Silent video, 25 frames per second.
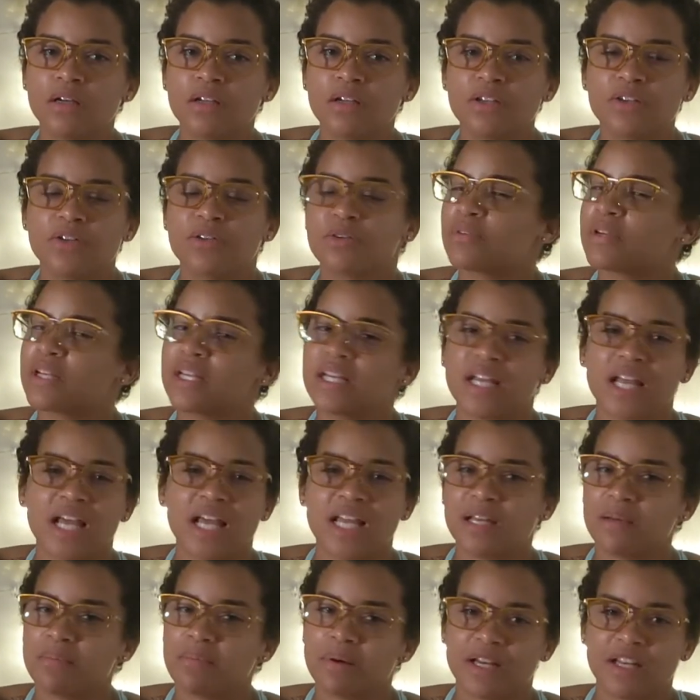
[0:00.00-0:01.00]
You don't need
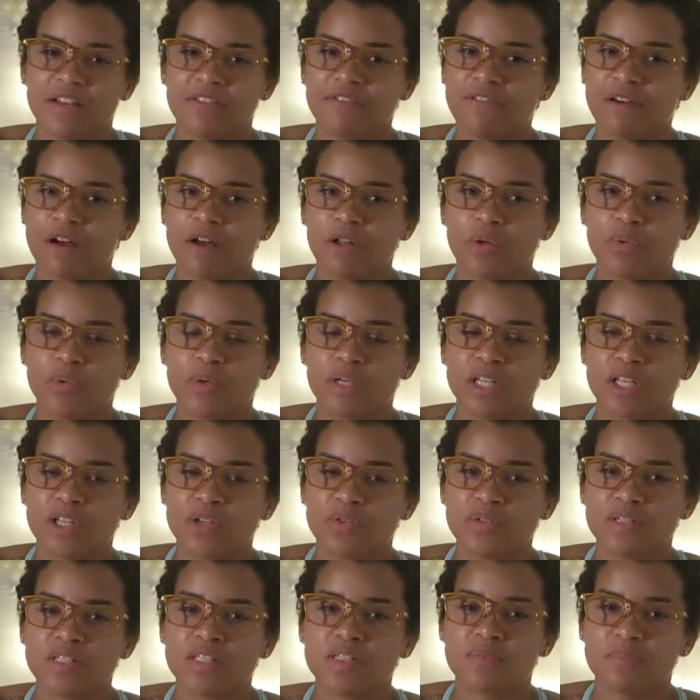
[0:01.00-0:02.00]
anybody following
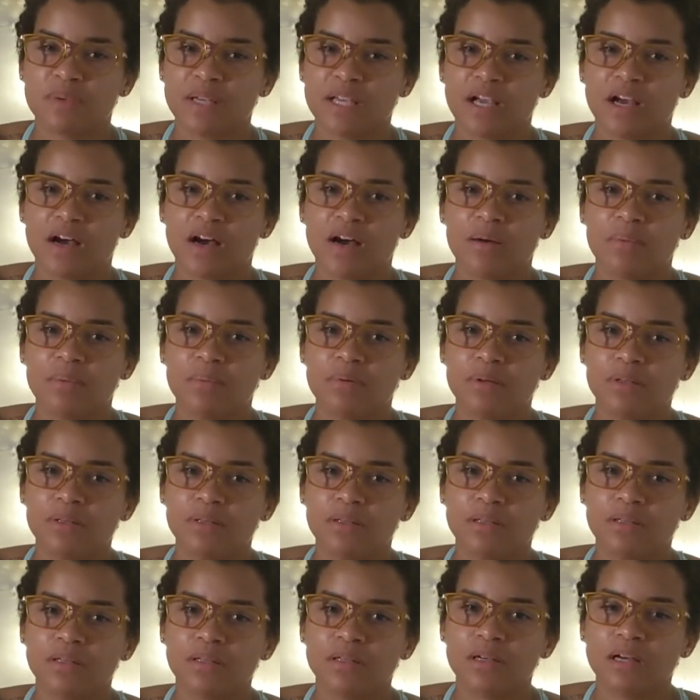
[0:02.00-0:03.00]
you to speak up
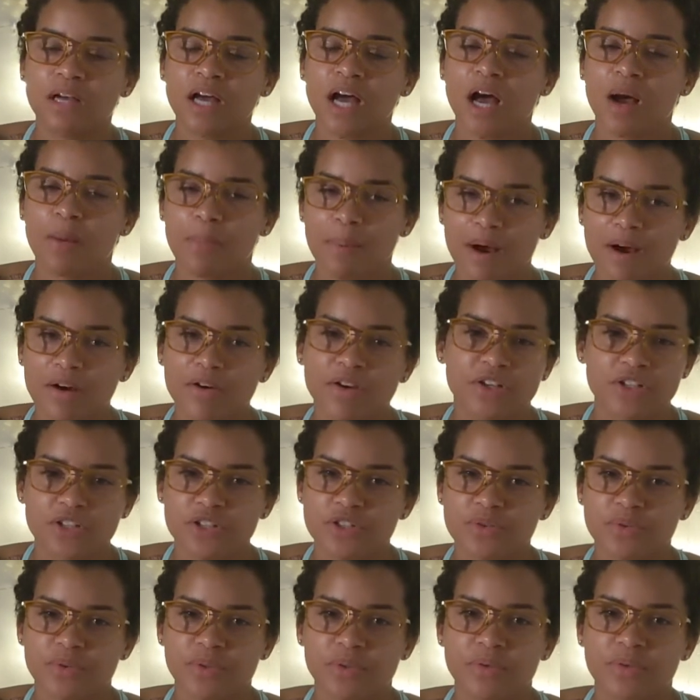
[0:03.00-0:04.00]
about your
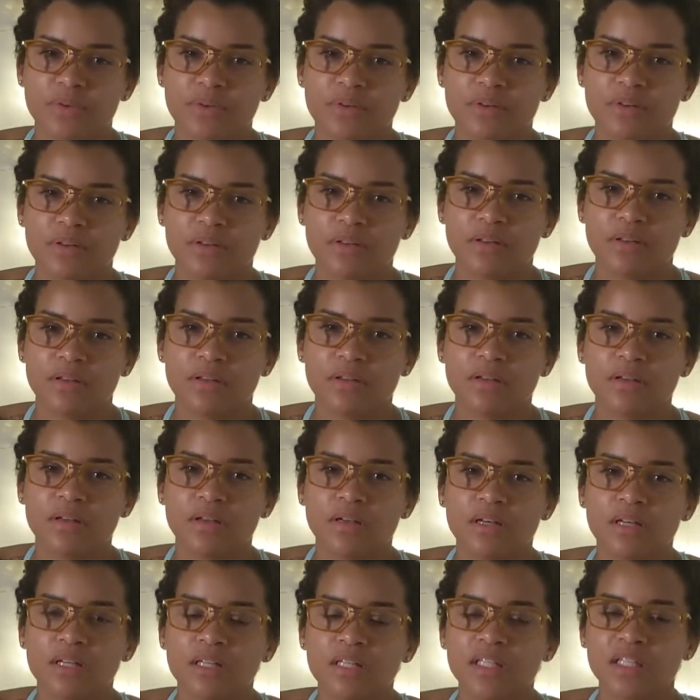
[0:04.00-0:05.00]
truth.
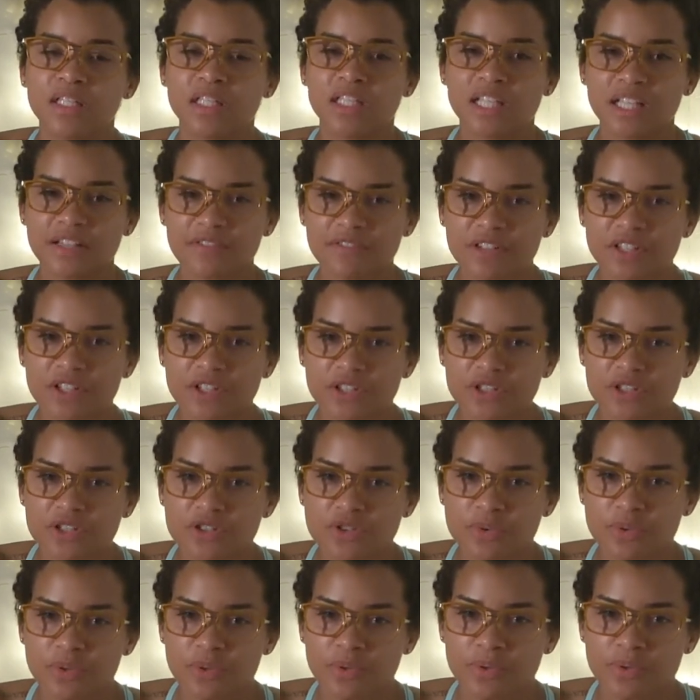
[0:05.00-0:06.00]
Live in your
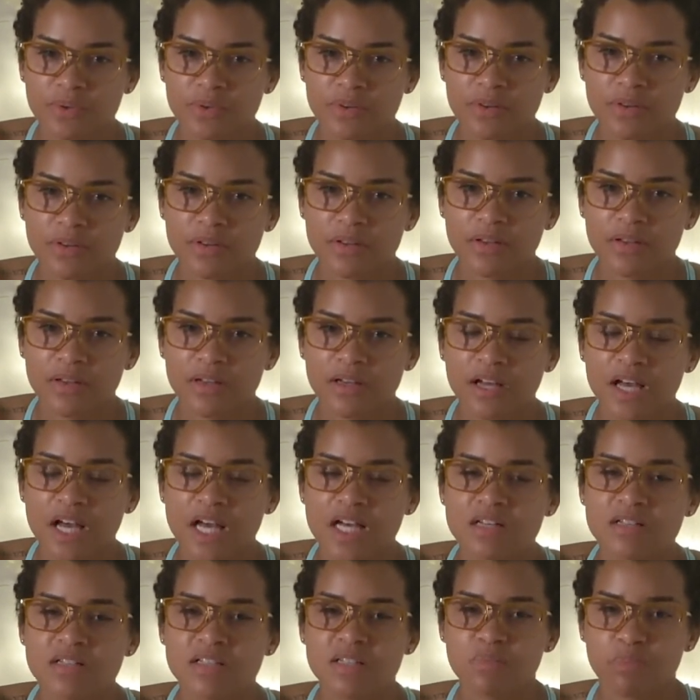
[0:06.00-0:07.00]
truth,
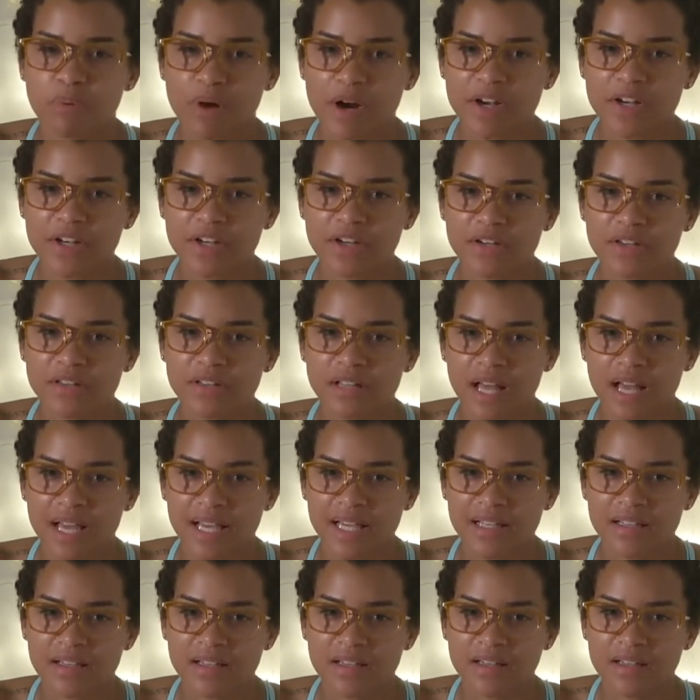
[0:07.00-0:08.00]
spread your
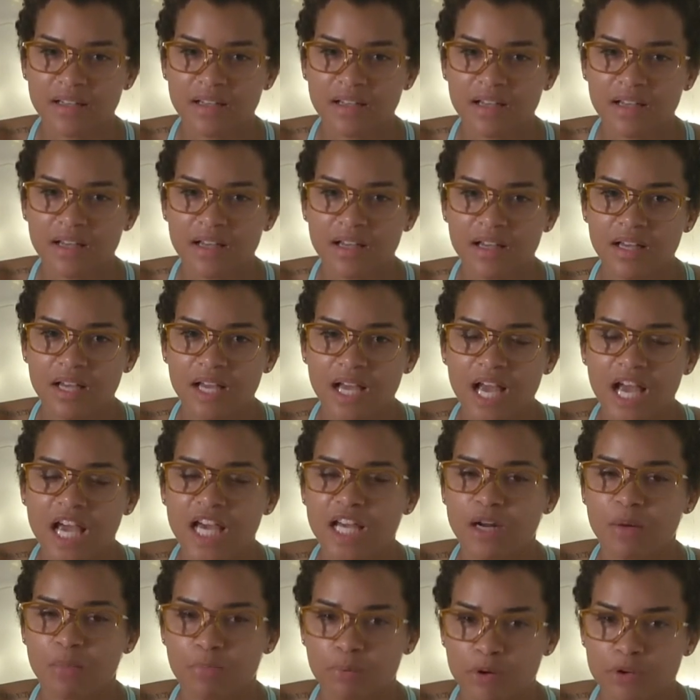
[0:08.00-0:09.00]
light,
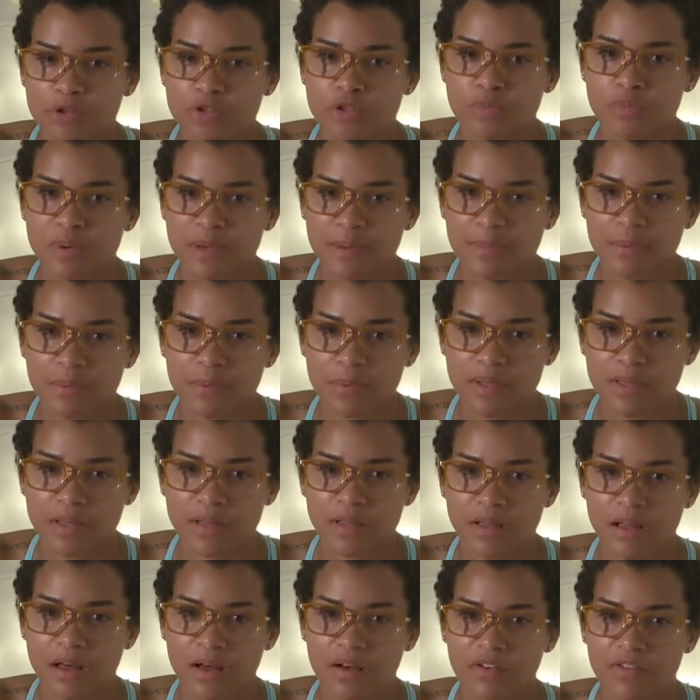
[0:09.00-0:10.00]
and approach people with
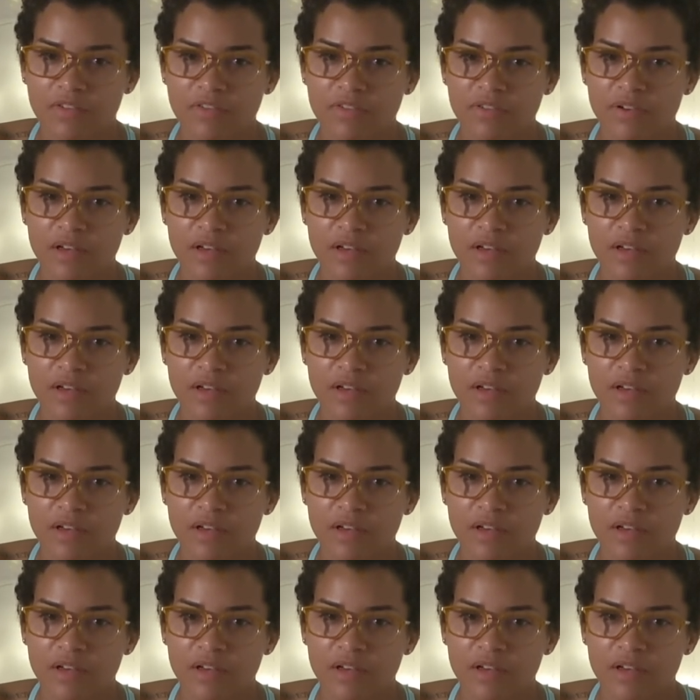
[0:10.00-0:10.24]
love,